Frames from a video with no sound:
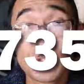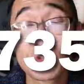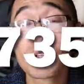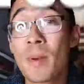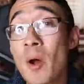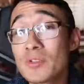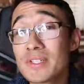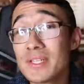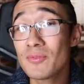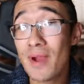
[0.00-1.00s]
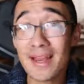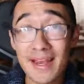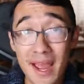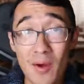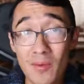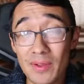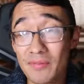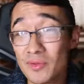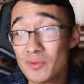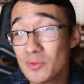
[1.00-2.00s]
So supposedly right now,
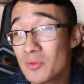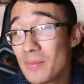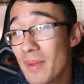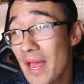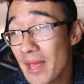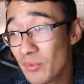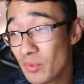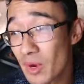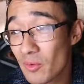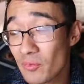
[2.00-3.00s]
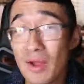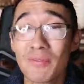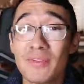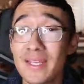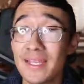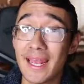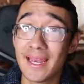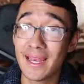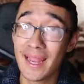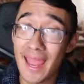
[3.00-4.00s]
if you do the math, we are roughly
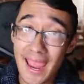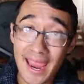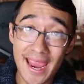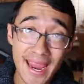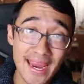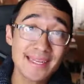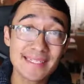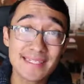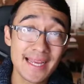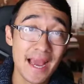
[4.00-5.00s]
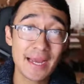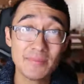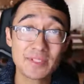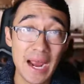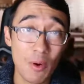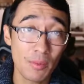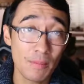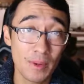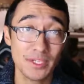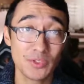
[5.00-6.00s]
getting 8 times our
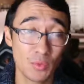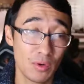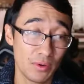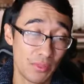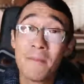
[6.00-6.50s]
money's worth.